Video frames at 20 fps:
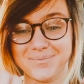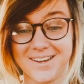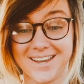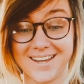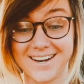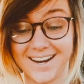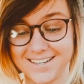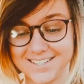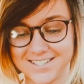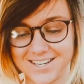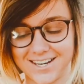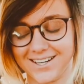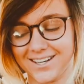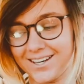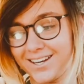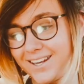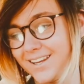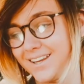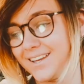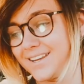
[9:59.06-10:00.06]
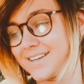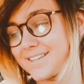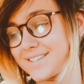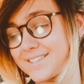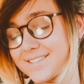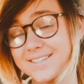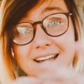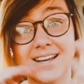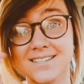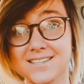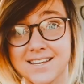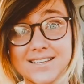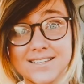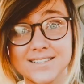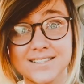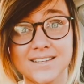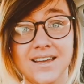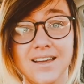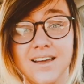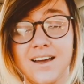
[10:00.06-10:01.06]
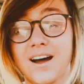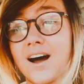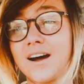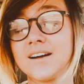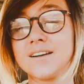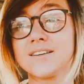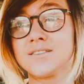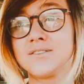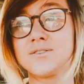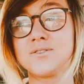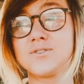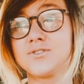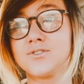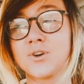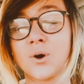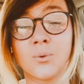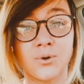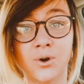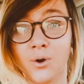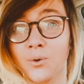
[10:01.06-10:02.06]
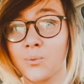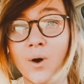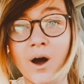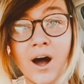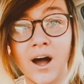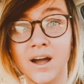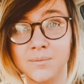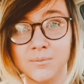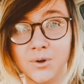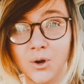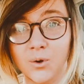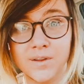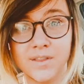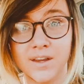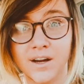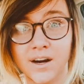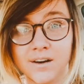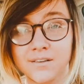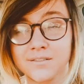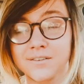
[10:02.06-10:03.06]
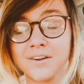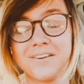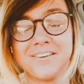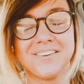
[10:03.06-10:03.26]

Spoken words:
connection is Texas. I don't know why I'm going there.